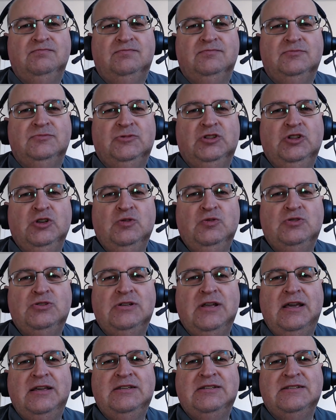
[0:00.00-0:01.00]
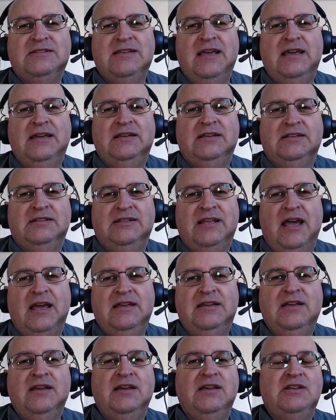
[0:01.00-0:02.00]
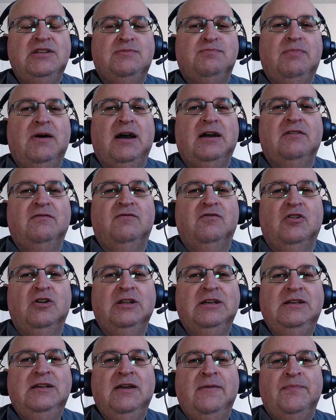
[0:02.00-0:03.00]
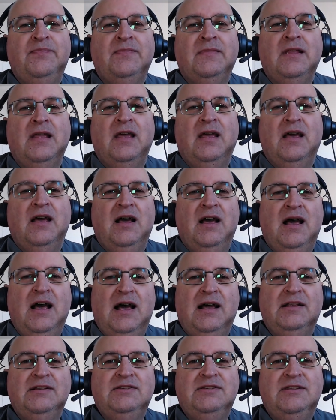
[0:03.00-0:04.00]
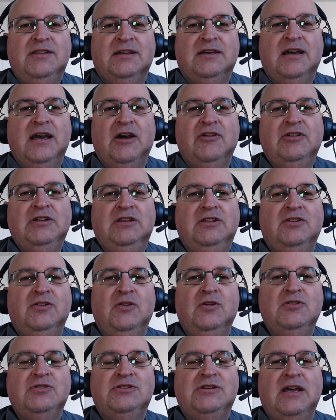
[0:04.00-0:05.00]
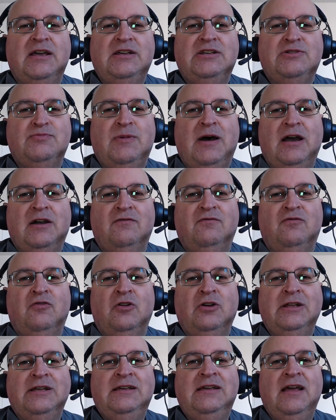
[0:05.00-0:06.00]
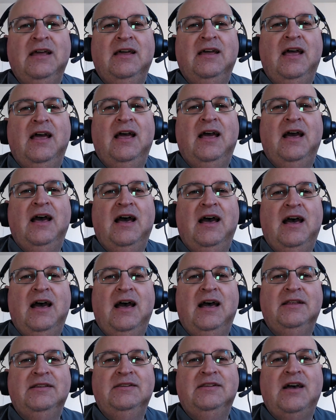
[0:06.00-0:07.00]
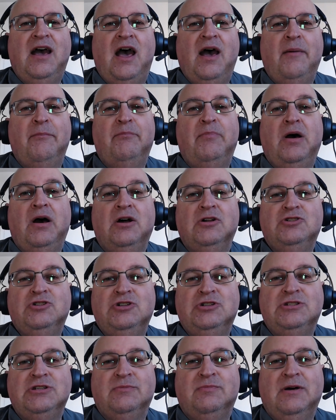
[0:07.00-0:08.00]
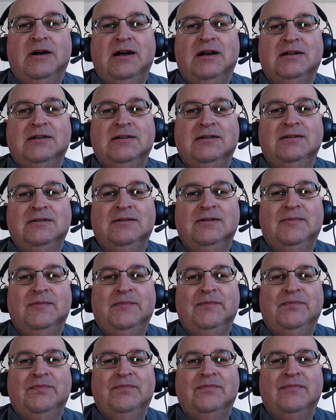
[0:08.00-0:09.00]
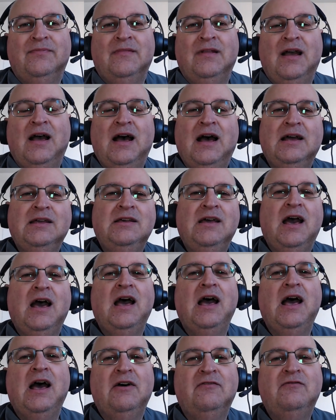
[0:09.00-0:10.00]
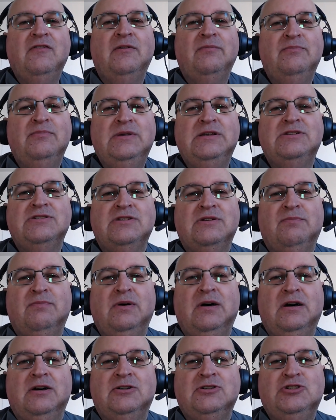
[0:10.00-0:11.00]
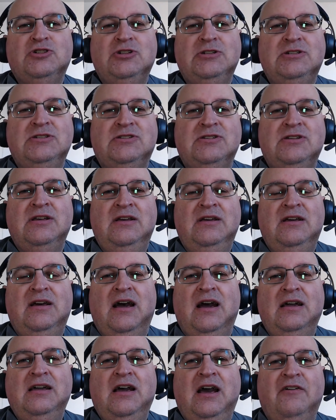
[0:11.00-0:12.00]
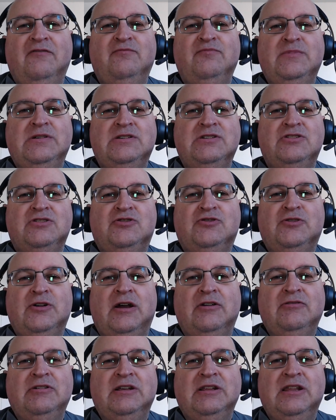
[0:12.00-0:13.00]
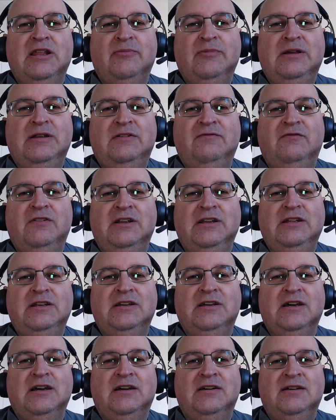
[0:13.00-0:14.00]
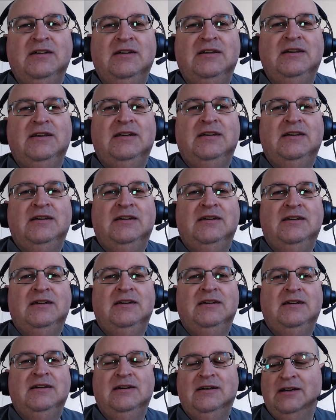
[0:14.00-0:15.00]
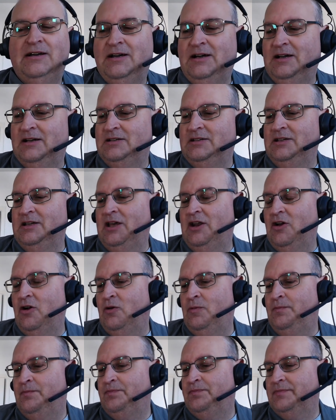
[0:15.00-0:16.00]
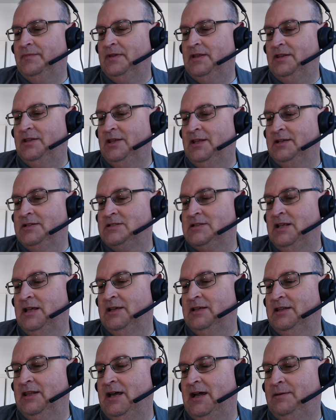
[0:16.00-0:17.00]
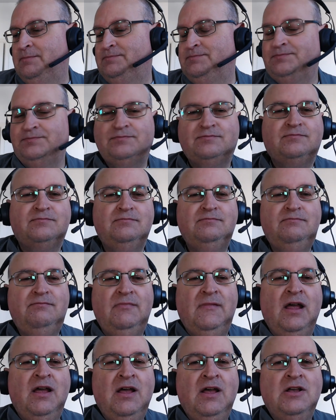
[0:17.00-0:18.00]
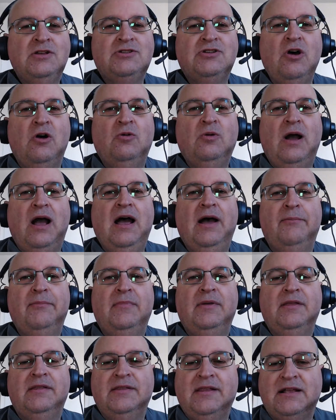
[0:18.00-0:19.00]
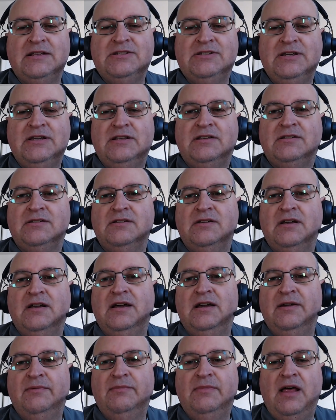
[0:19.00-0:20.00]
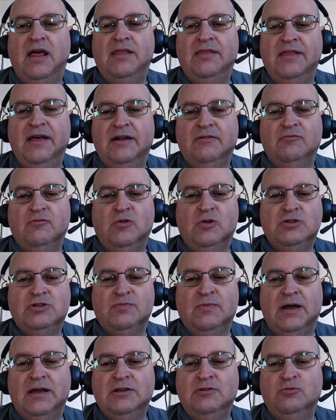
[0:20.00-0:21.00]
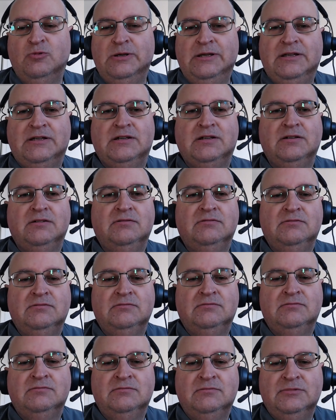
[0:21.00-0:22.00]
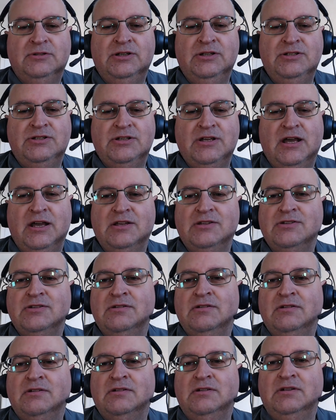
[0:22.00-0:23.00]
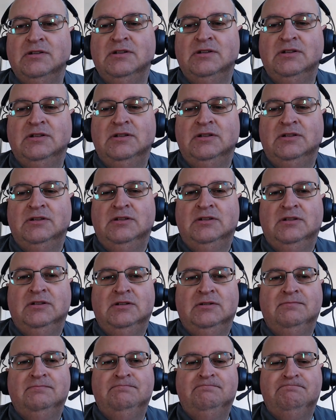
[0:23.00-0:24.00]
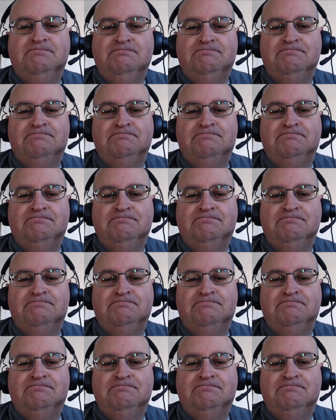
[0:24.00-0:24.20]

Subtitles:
Tuesday Steak Day is back fully, and the Curry Thursday is back fully, and Bargies are back. I have missed Bargies. I have missed drowning them in vinegar. You know, things like that. So that's it. That was my week, he says. I